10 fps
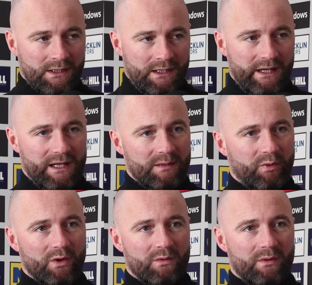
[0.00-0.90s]
at any
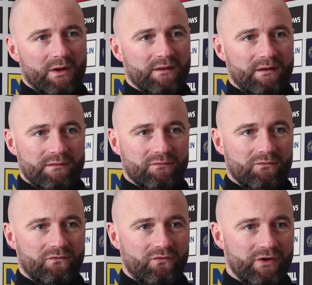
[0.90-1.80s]
point we were under
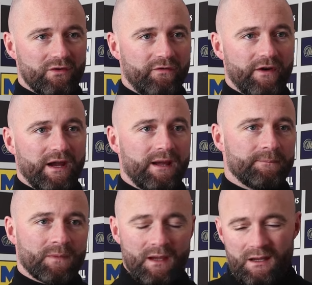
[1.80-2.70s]
real threat.
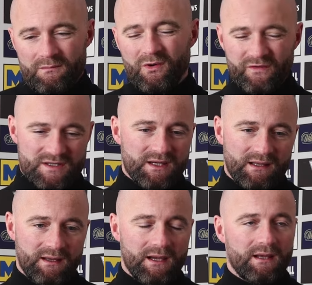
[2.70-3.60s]
Obviously
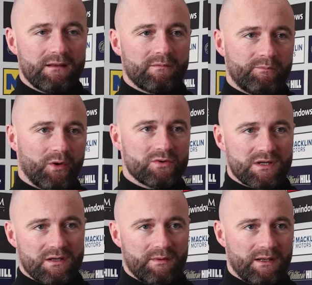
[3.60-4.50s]
in the end balls
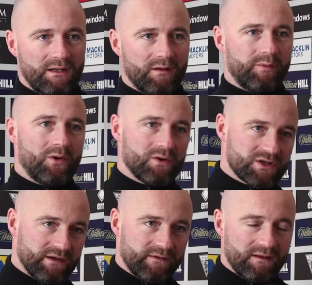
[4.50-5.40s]
are coming into your
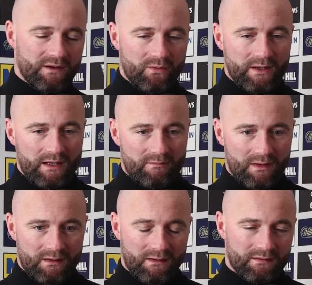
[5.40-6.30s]
box, you have to deal with them, but